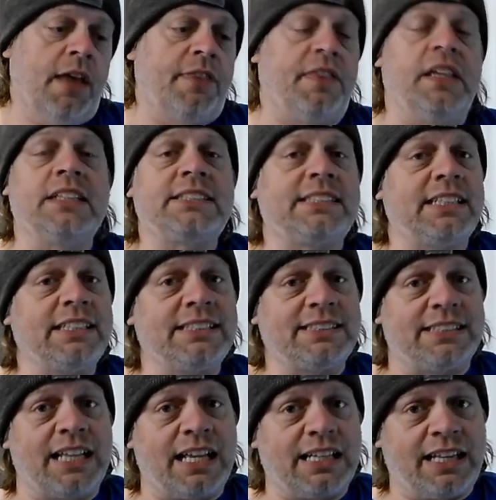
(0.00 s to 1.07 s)
This is
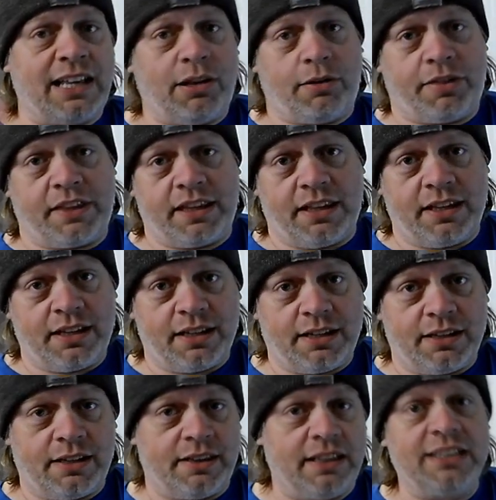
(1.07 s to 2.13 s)
not healthy.
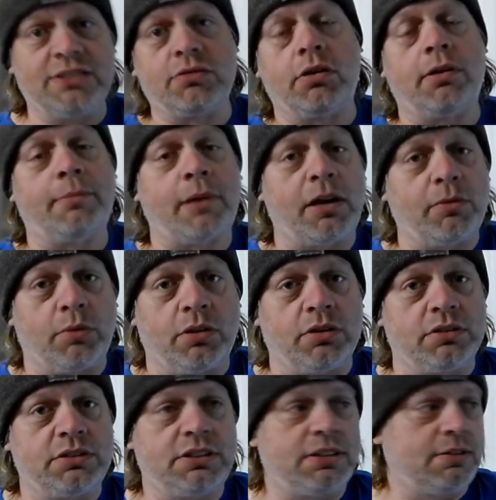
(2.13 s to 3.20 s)
These are all my
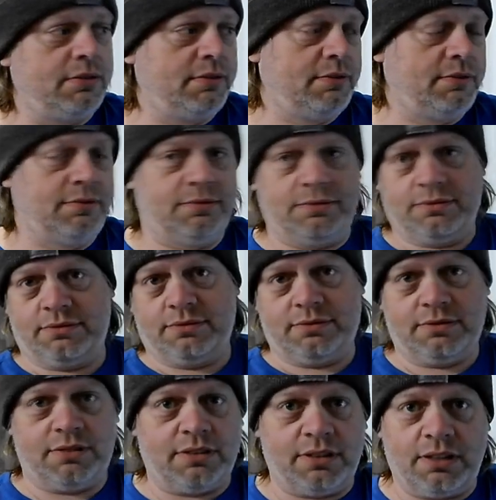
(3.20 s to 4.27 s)
words.
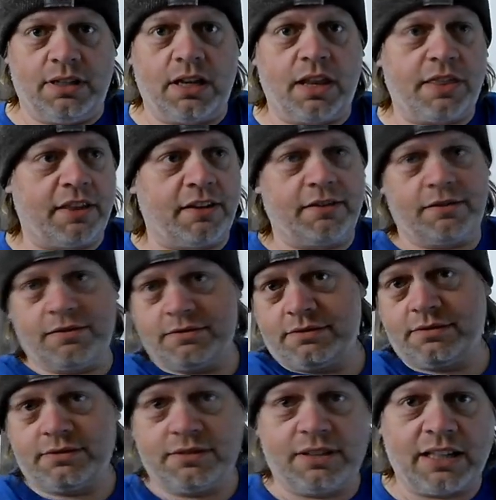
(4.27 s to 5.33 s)
Nothing
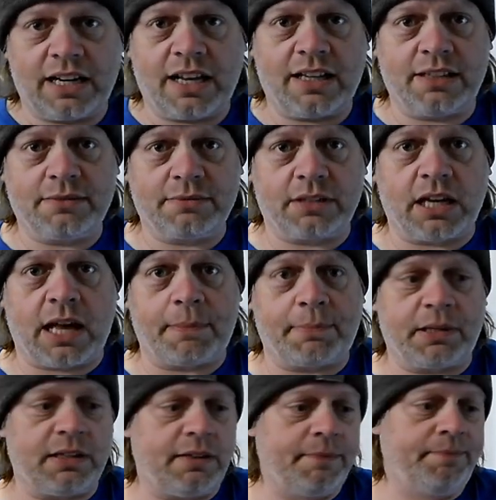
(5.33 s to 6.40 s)
that I
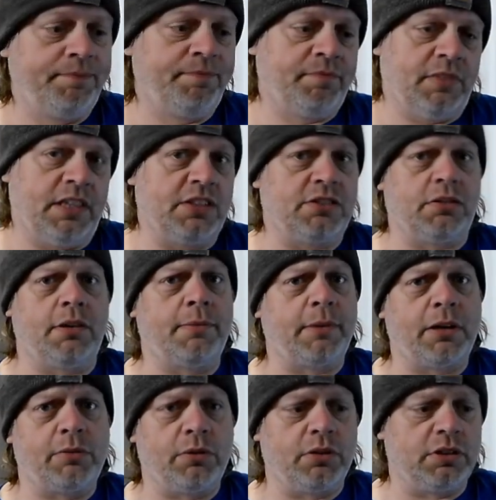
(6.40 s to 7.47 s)
copied. These are all
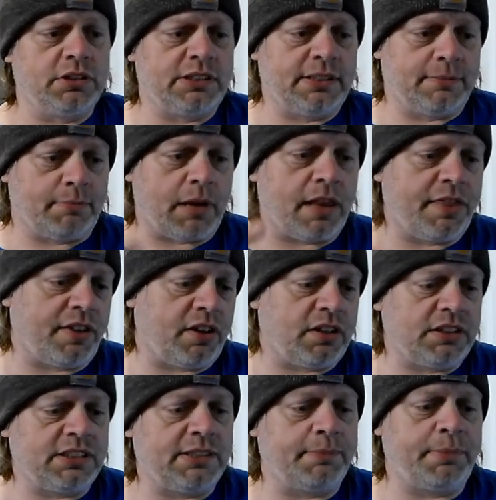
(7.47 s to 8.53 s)
my words, my
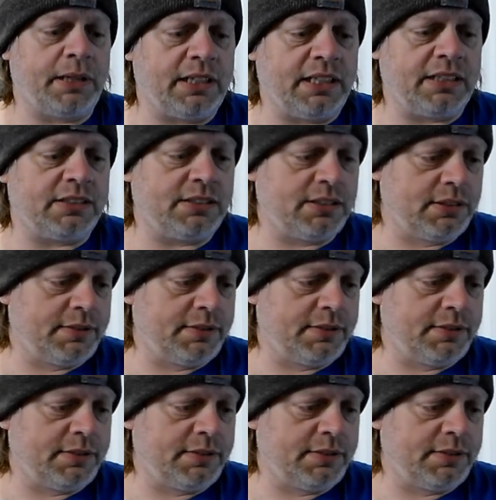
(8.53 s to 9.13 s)
thoughts, opinions.